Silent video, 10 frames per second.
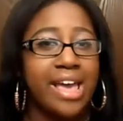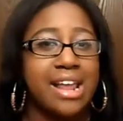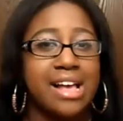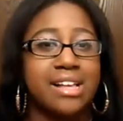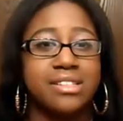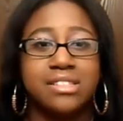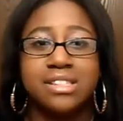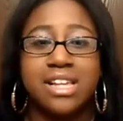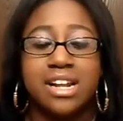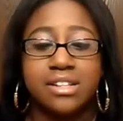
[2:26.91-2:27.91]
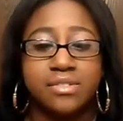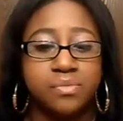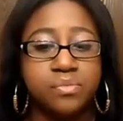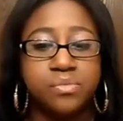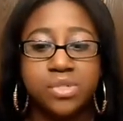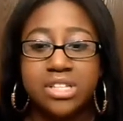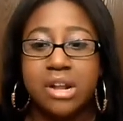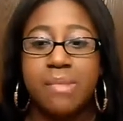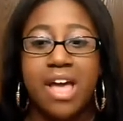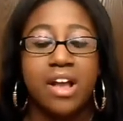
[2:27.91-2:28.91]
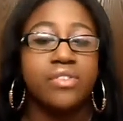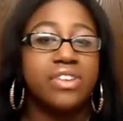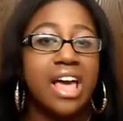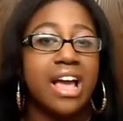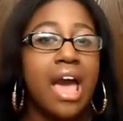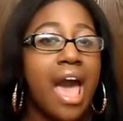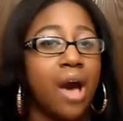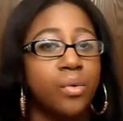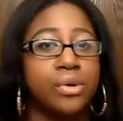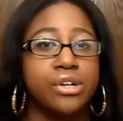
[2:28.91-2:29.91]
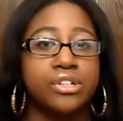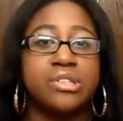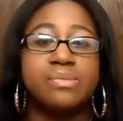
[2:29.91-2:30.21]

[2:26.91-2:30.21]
and I let it sit in my hair for like an hour,